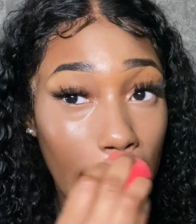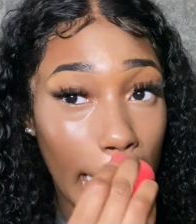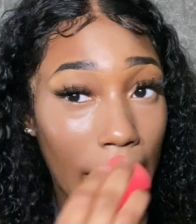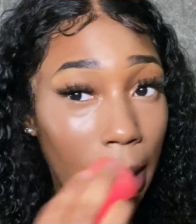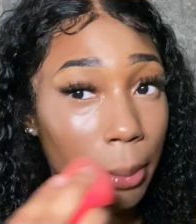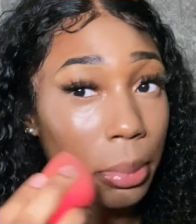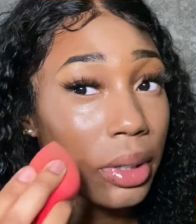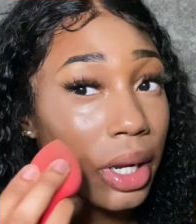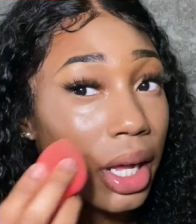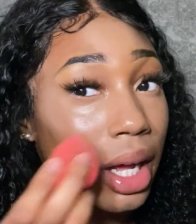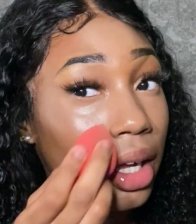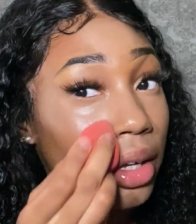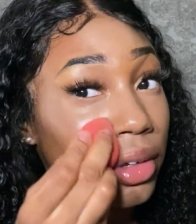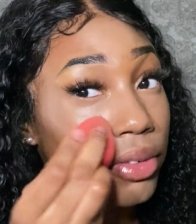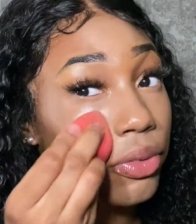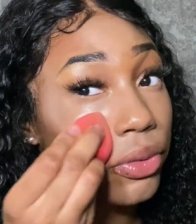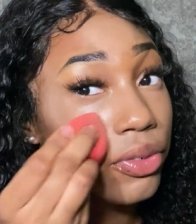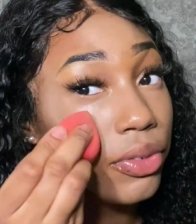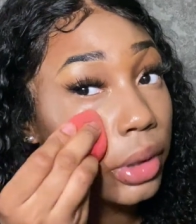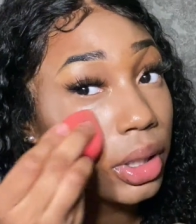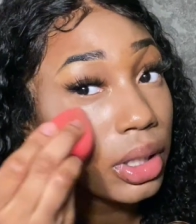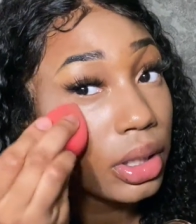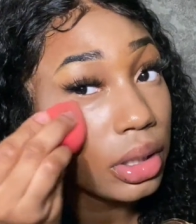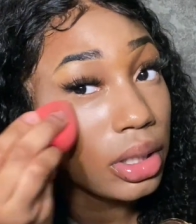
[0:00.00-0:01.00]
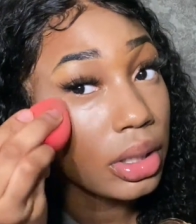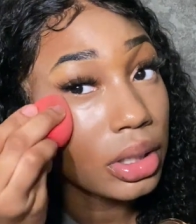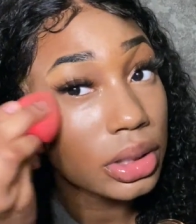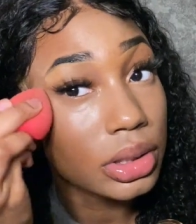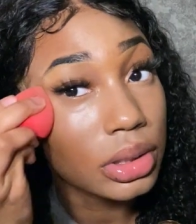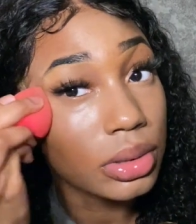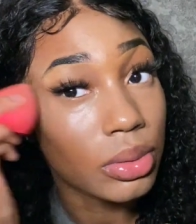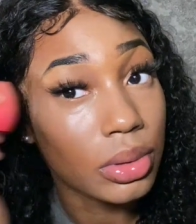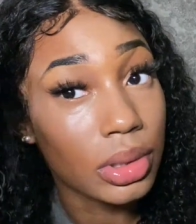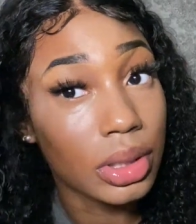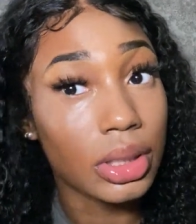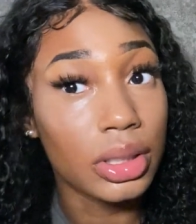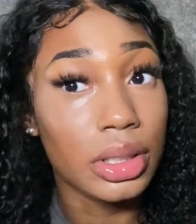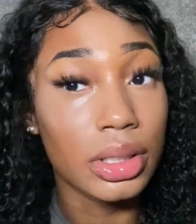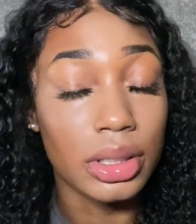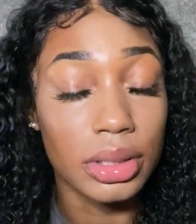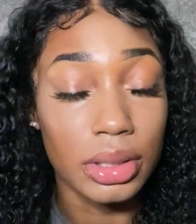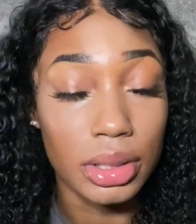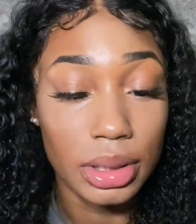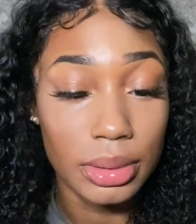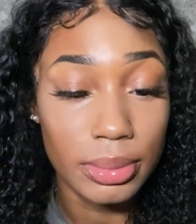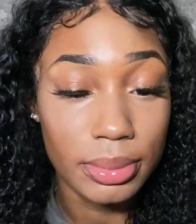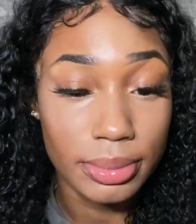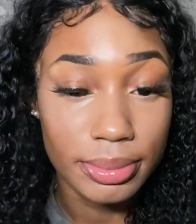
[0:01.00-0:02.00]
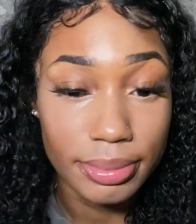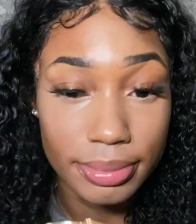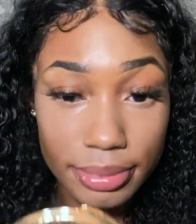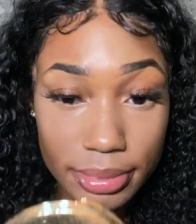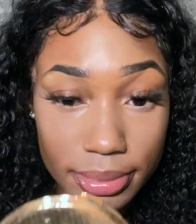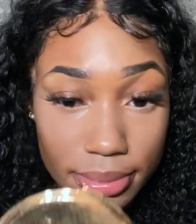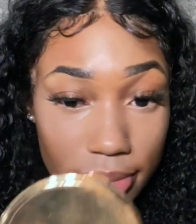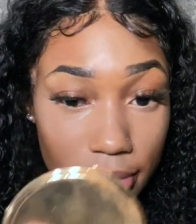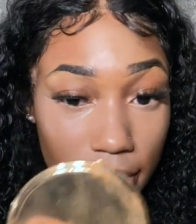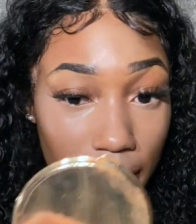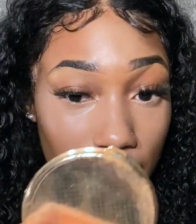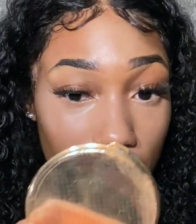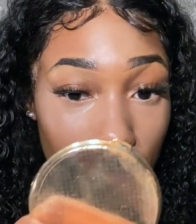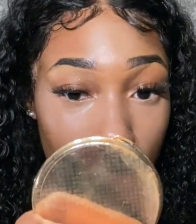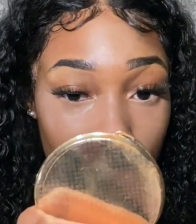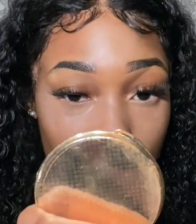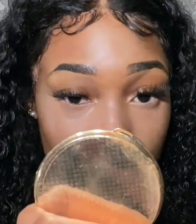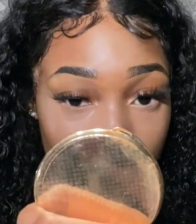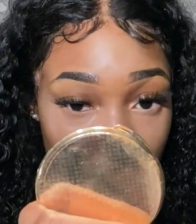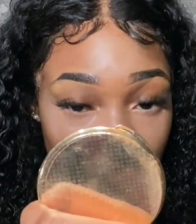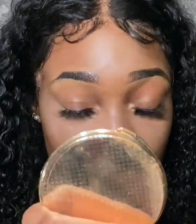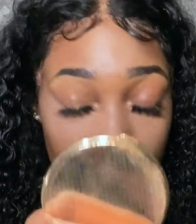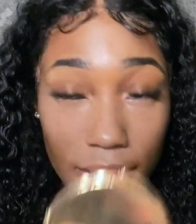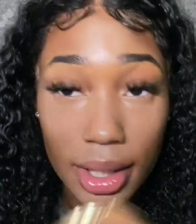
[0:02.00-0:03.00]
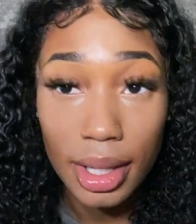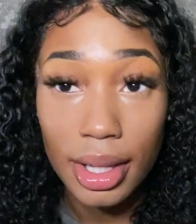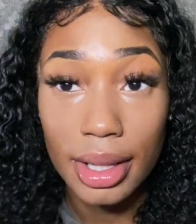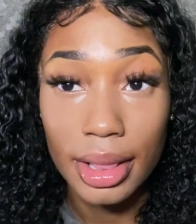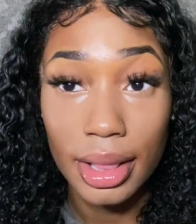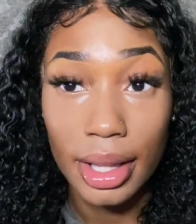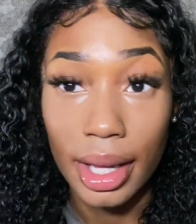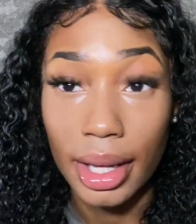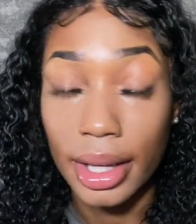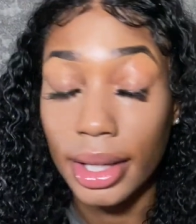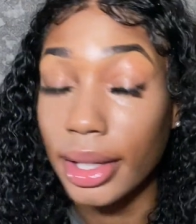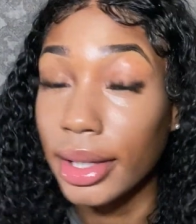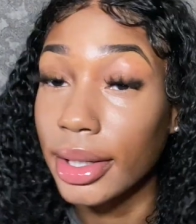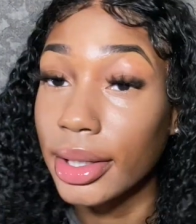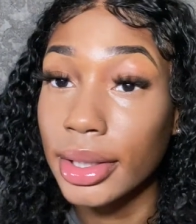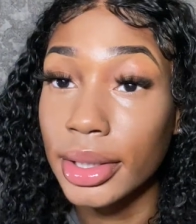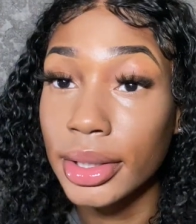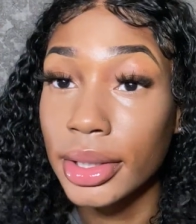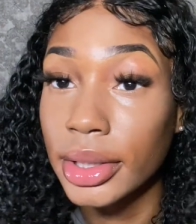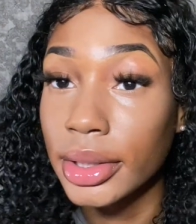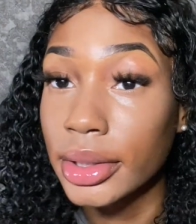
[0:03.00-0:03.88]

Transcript: I'm not feeling this one. I'm not. I look like